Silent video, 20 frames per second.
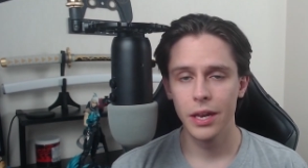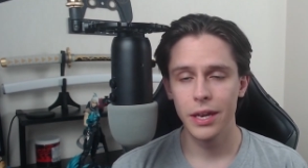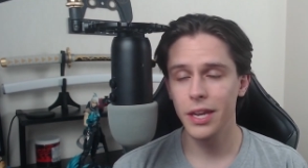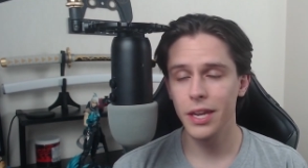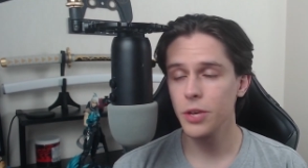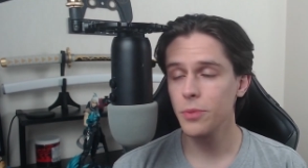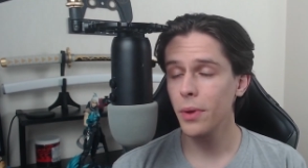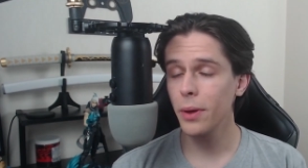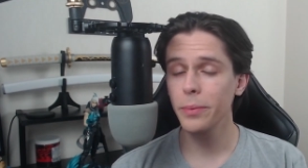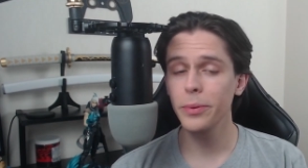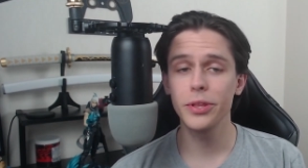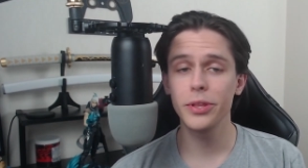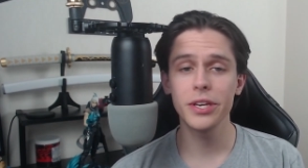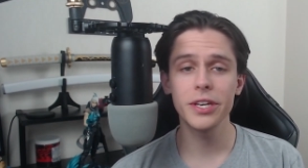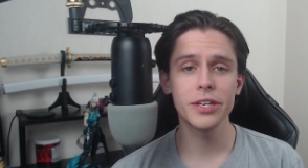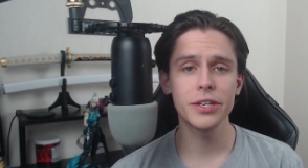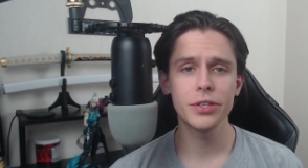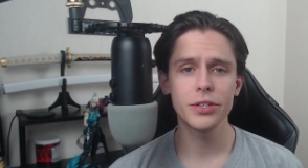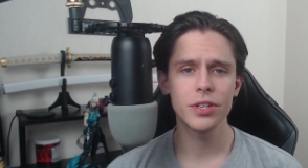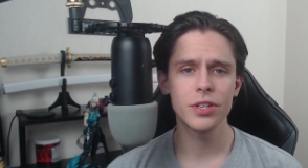Now you might be
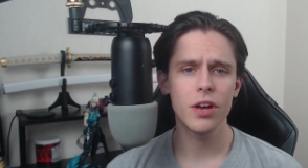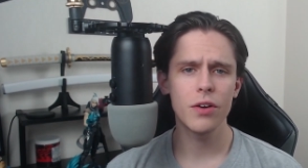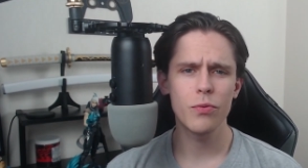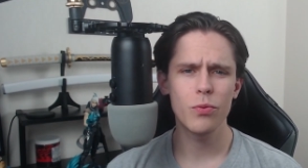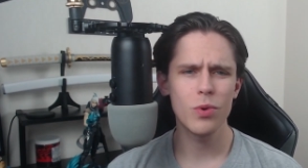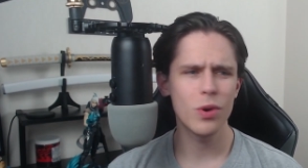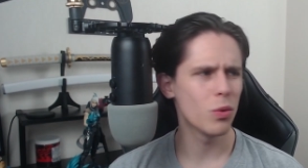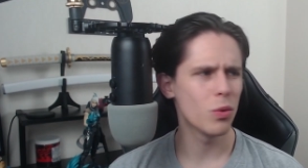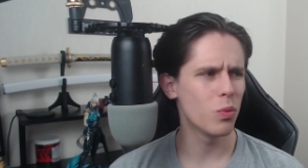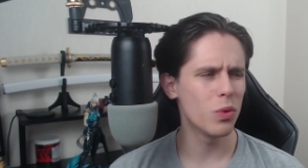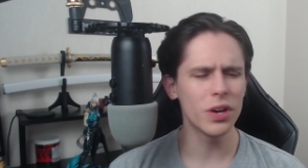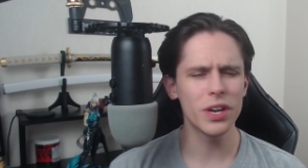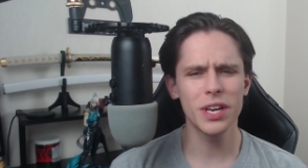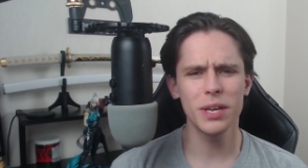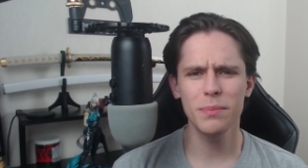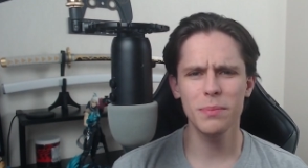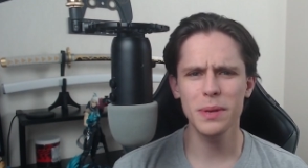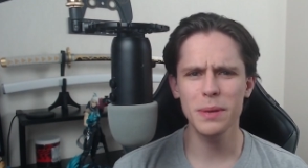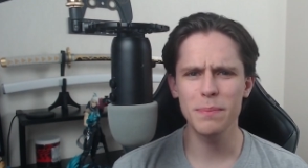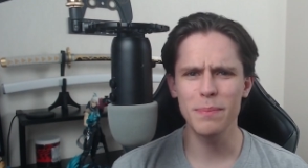thinking to yourself, well, what
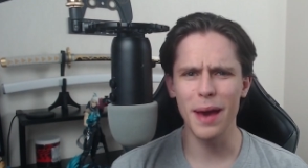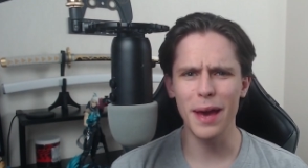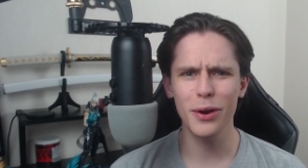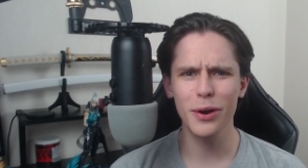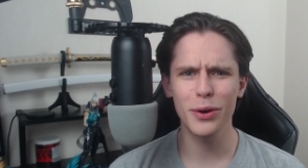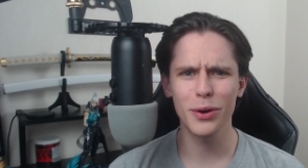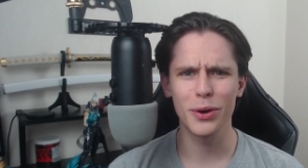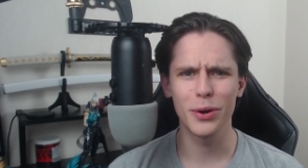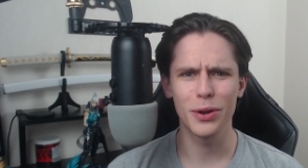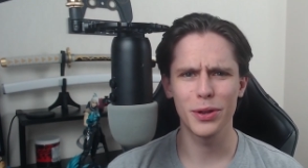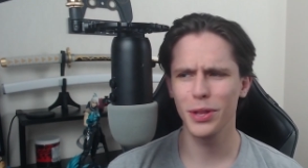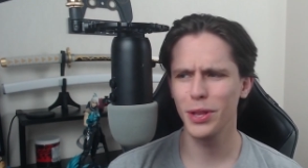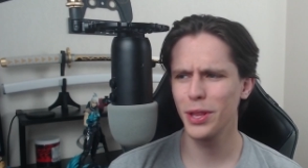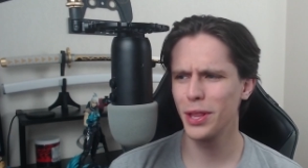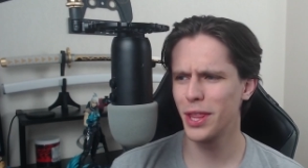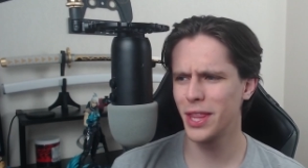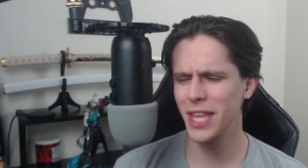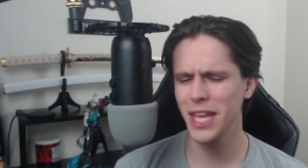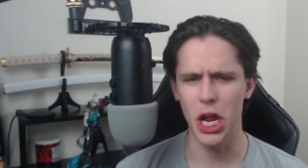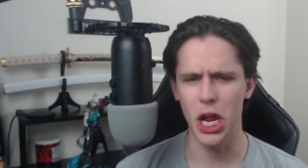can be better
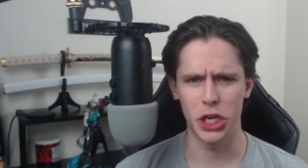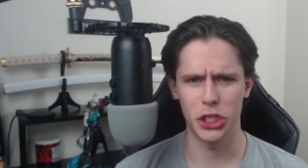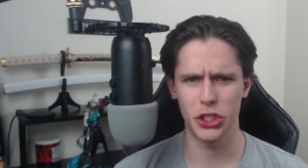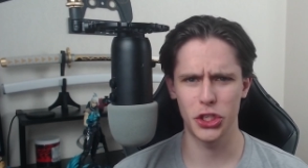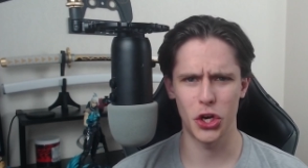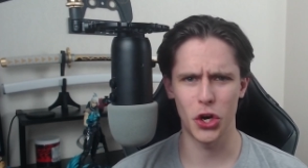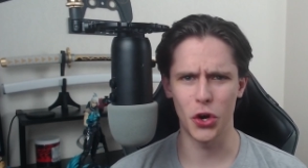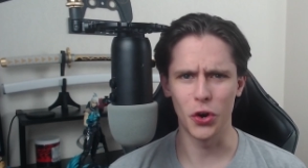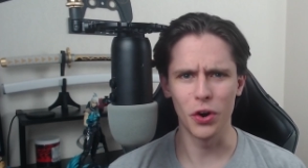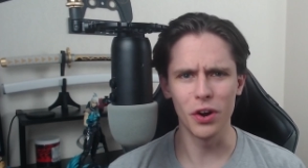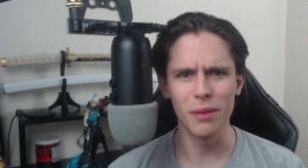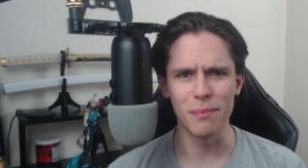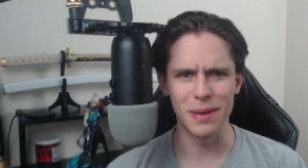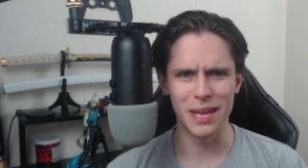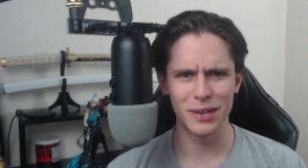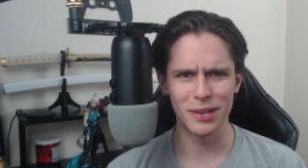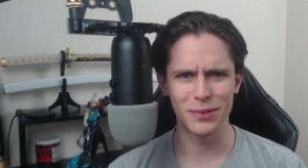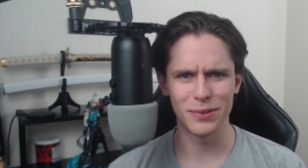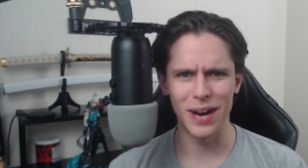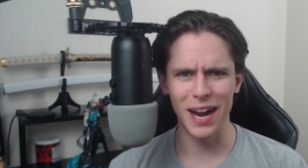than a
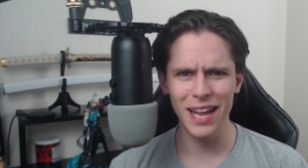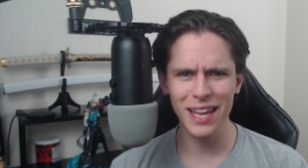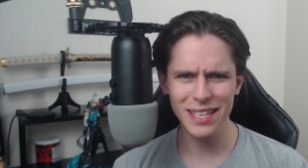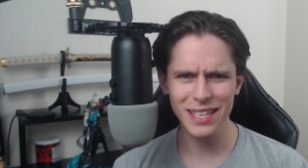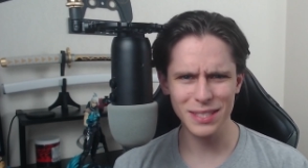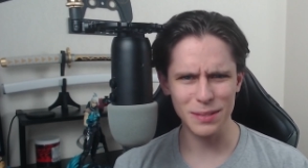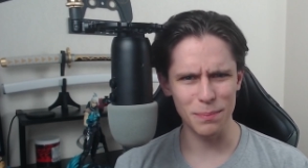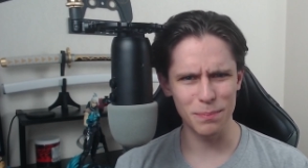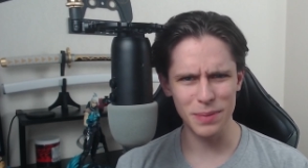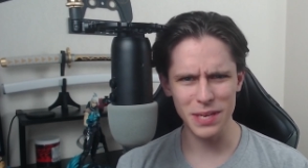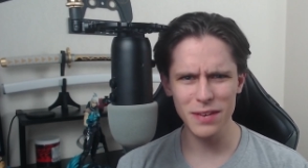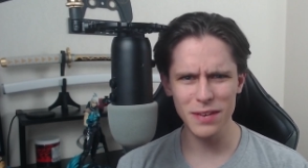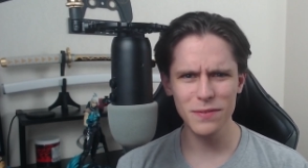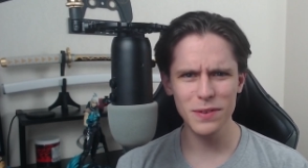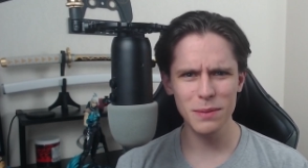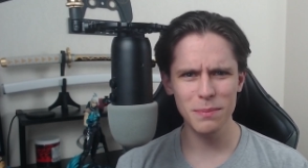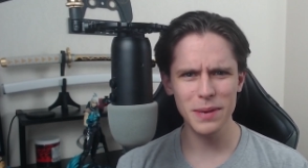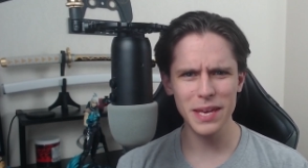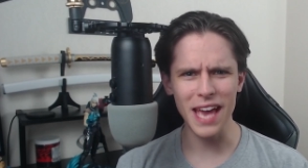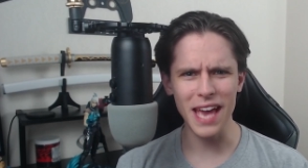tournament, right? Like some
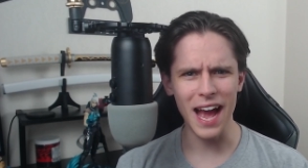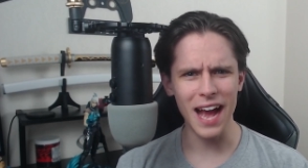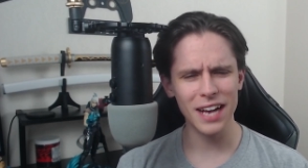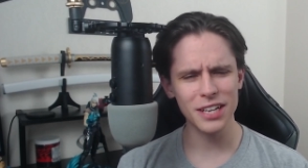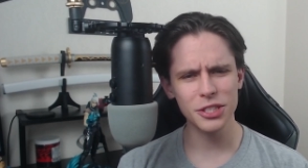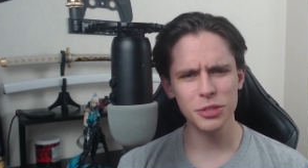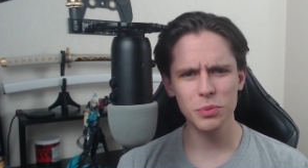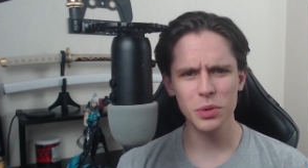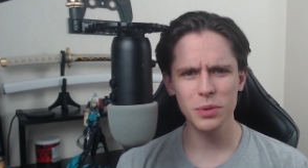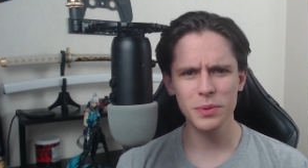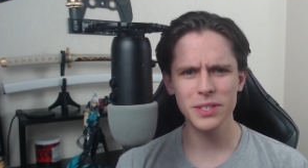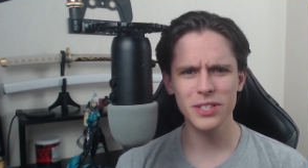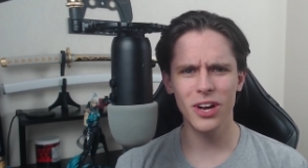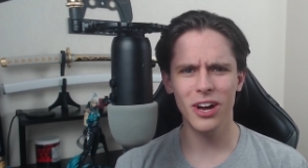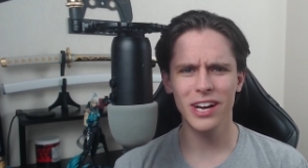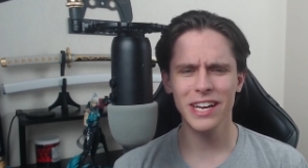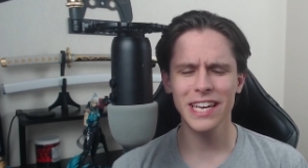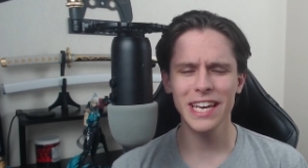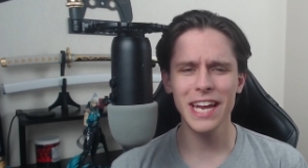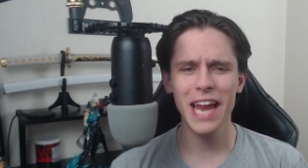PvP action. What are we
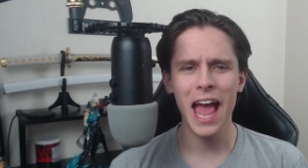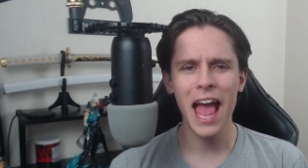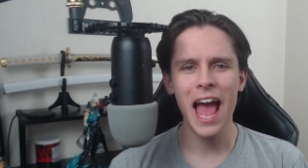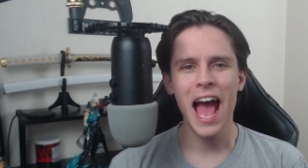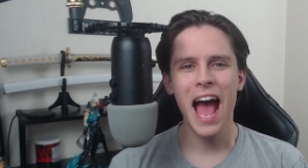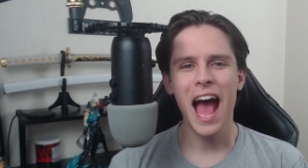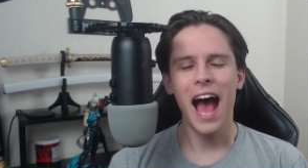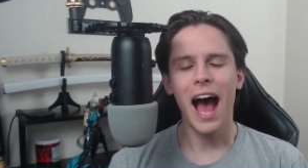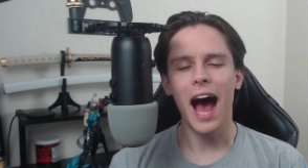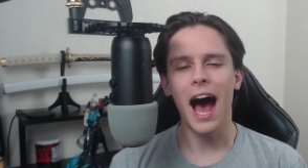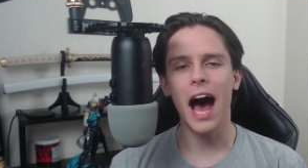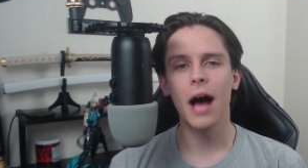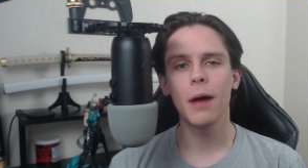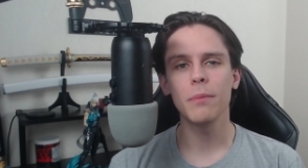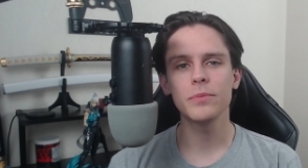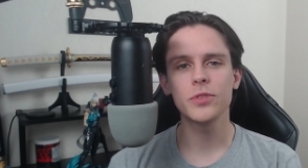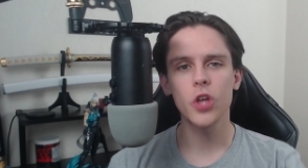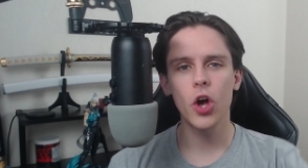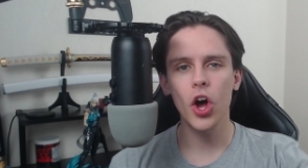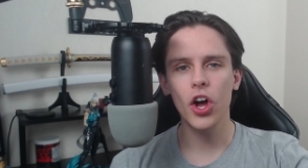talking? I'm
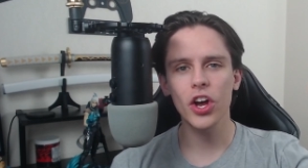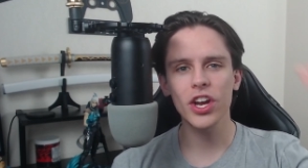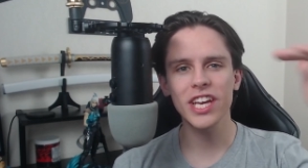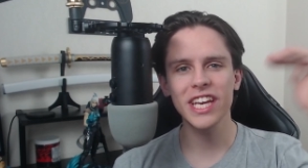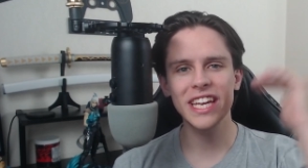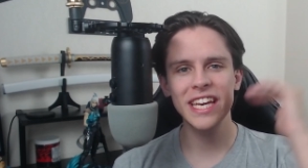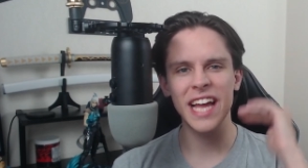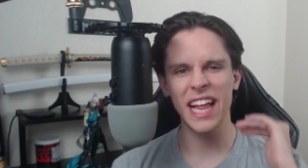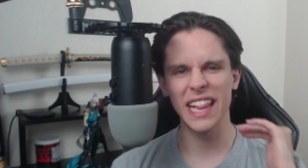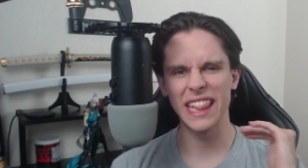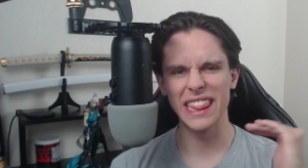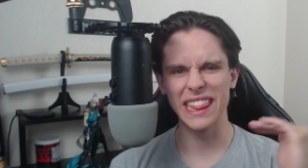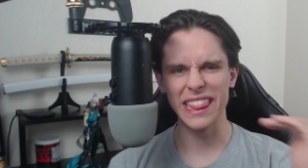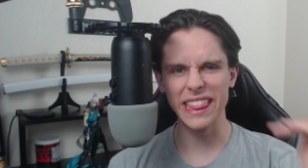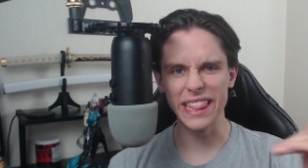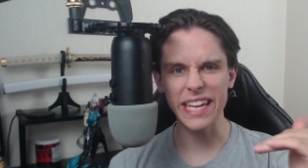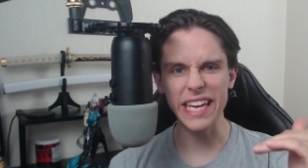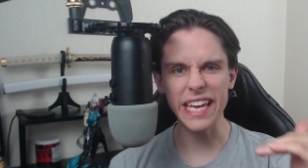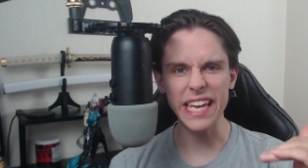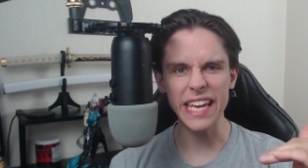talking a
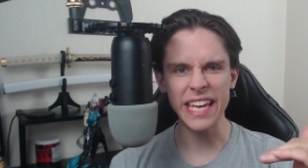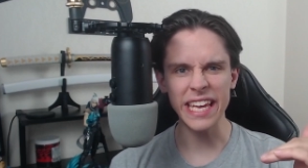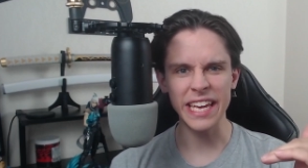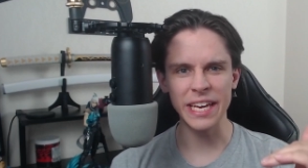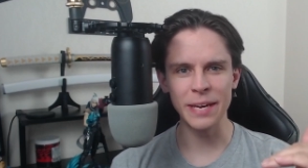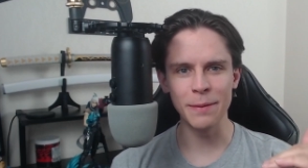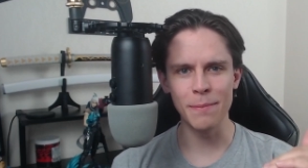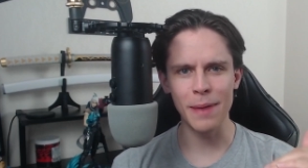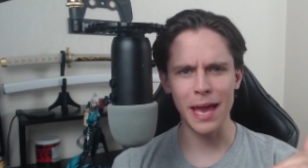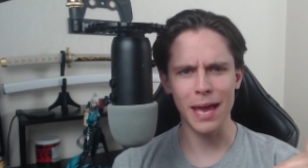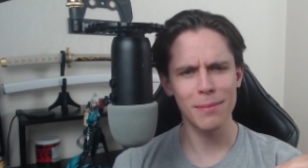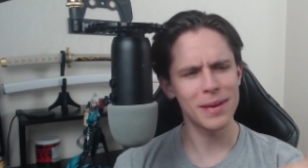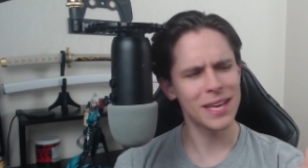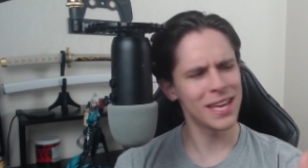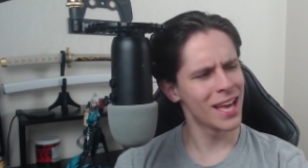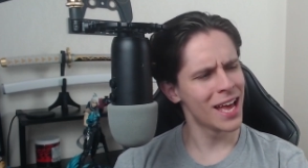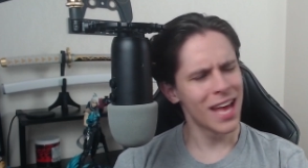league, baby.